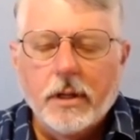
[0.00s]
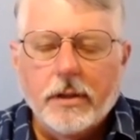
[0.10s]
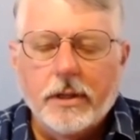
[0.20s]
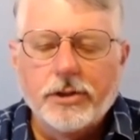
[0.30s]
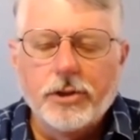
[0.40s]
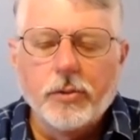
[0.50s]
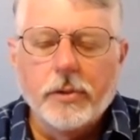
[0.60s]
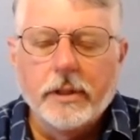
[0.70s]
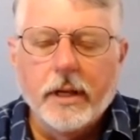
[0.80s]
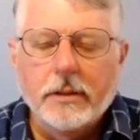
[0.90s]
that you
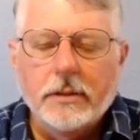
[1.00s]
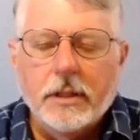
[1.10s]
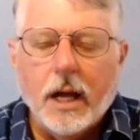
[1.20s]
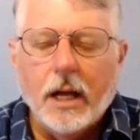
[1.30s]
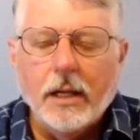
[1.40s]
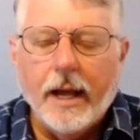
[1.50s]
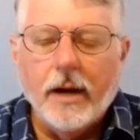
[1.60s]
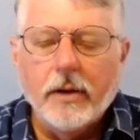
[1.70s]
would allow